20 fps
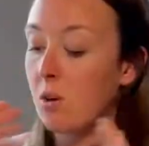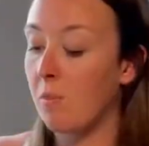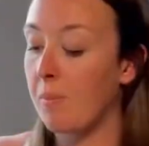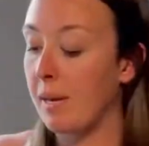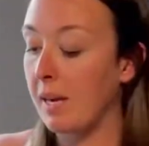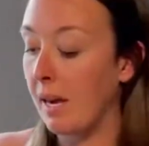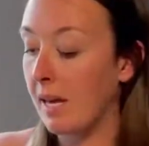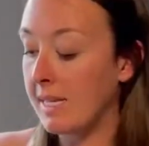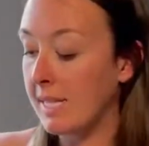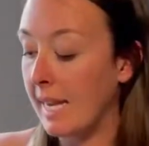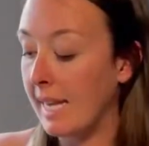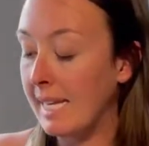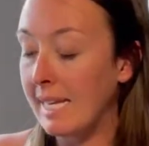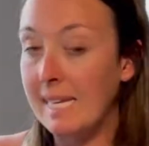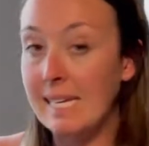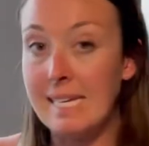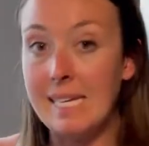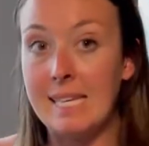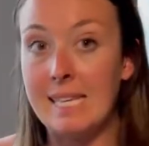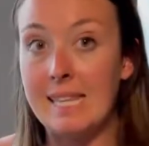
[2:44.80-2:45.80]
because I
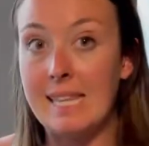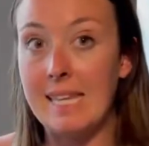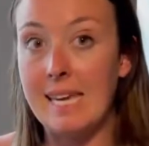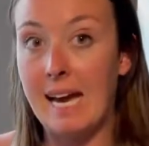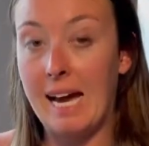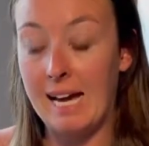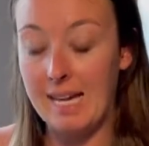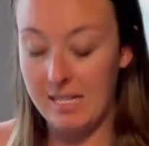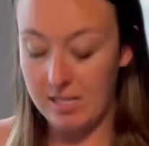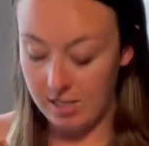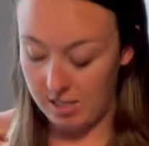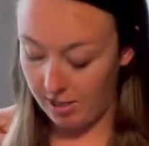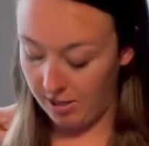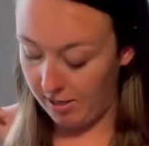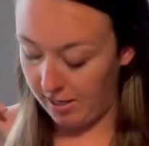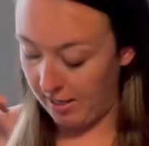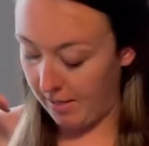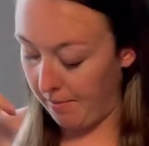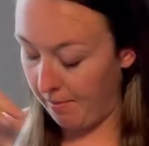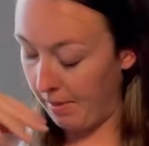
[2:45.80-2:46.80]
needed the ice
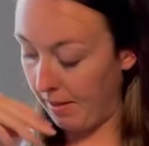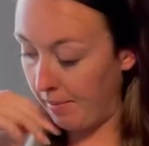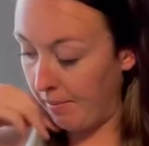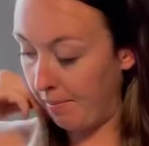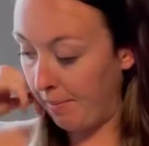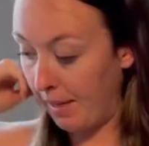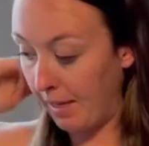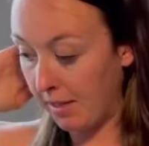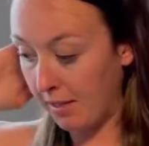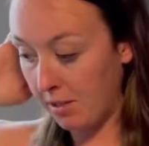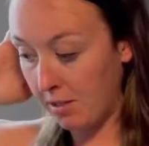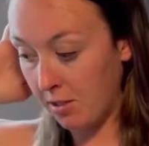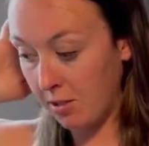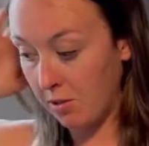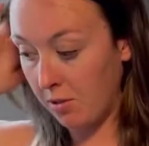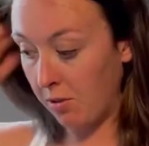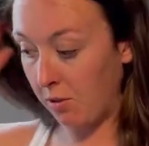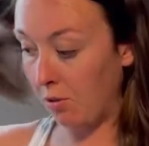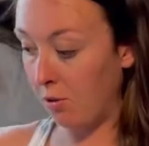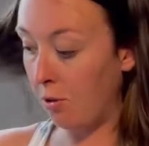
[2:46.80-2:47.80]
cream big
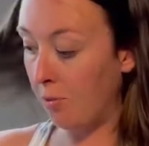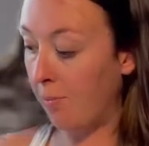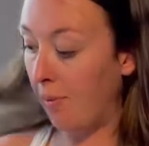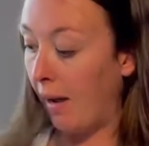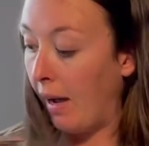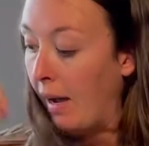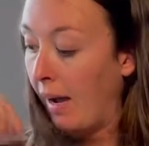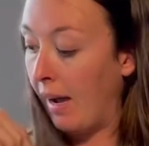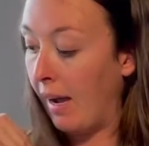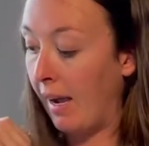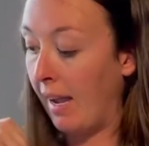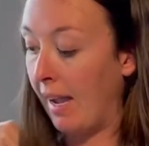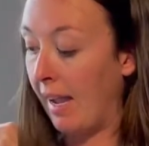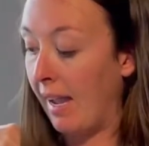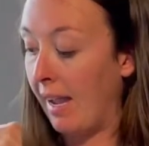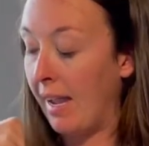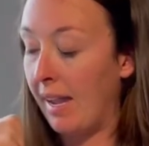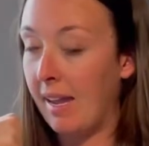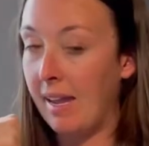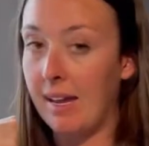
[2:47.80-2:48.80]
scoop,
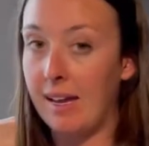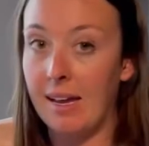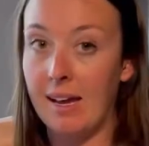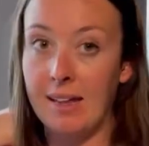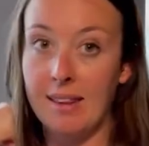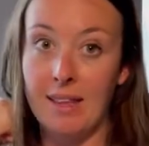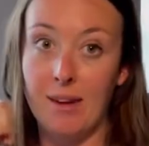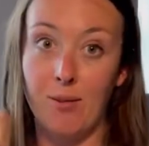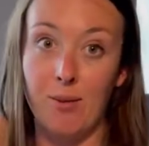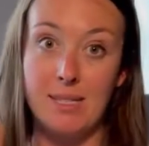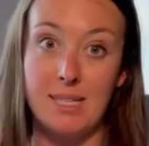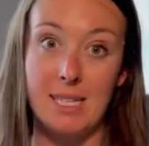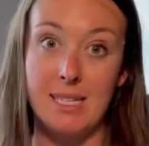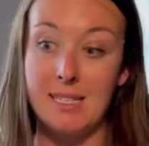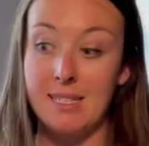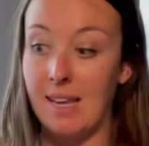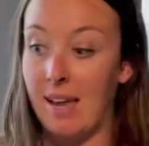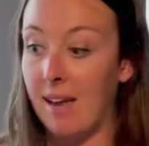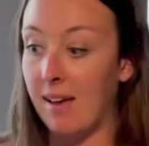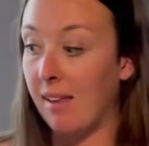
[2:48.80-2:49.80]
and there was a
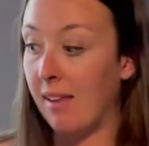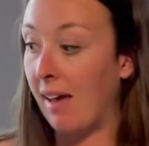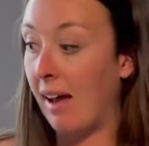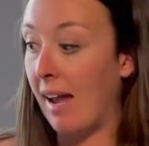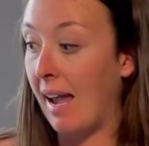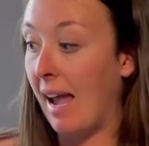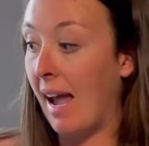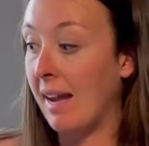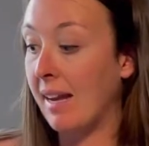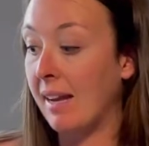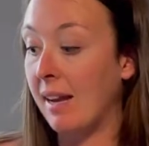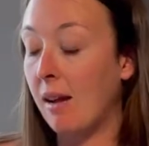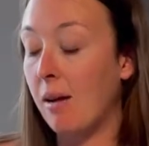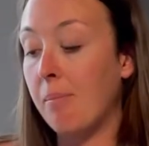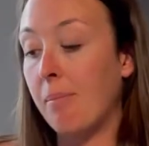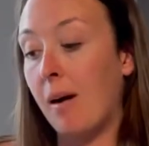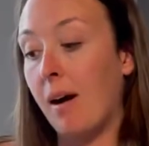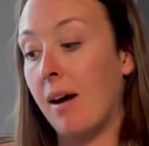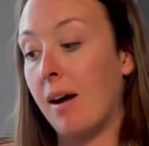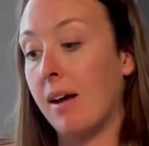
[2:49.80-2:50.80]
sale, I ended up
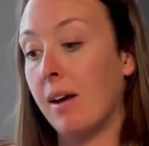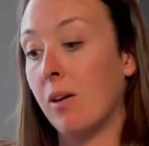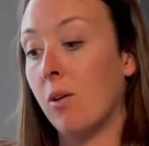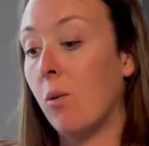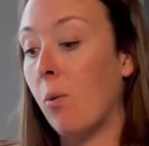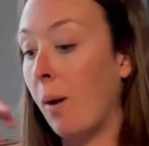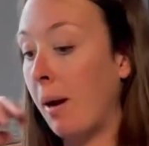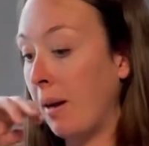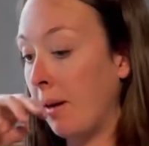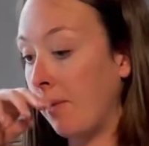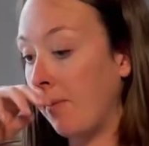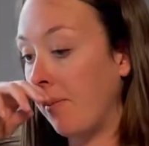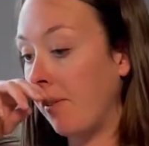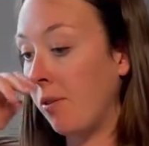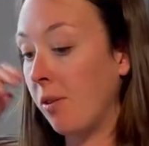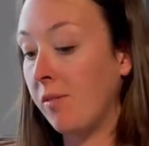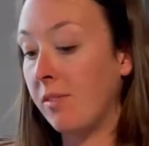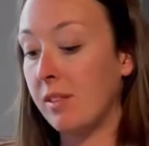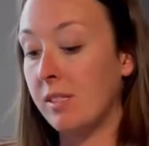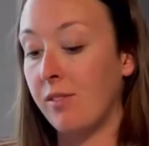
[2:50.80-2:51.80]
buying quite a
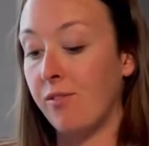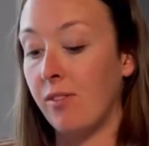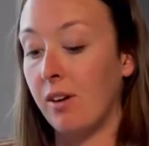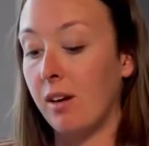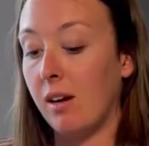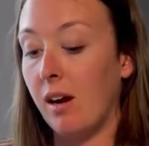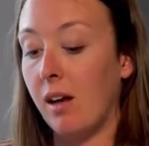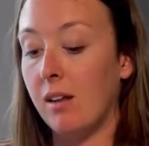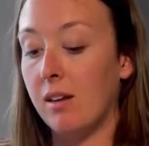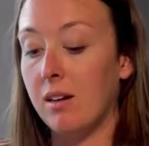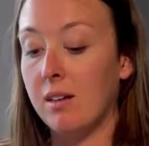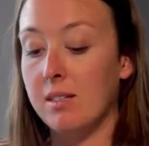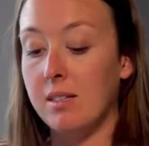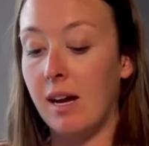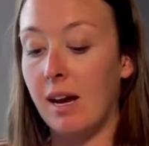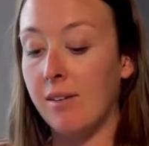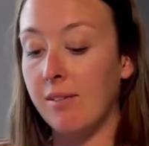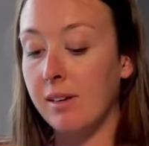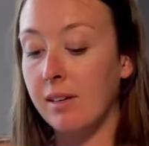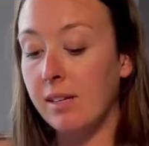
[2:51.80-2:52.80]
few of the different colors.
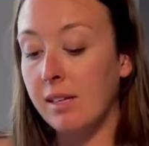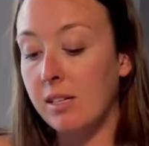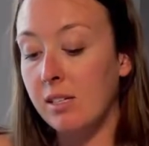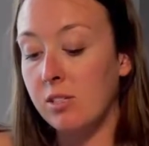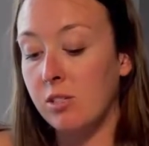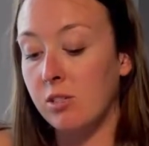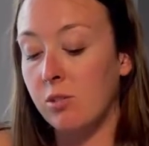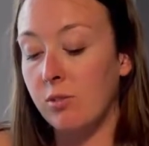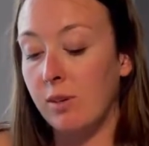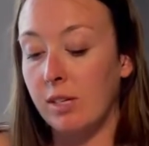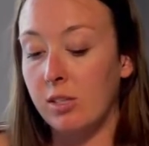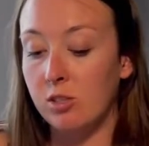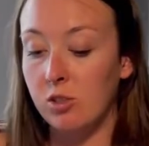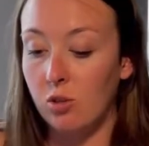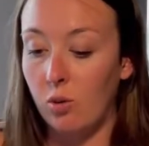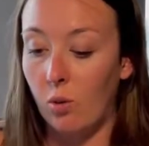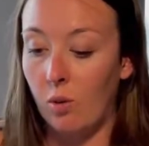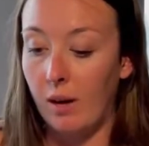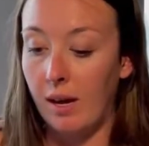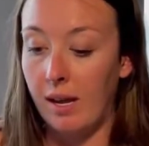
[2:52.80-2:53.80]
I really do
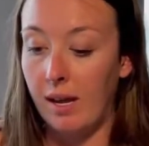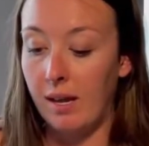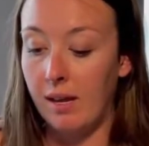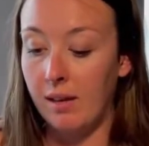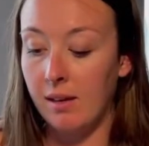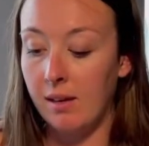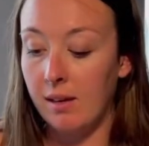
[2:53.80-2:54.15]
enjoy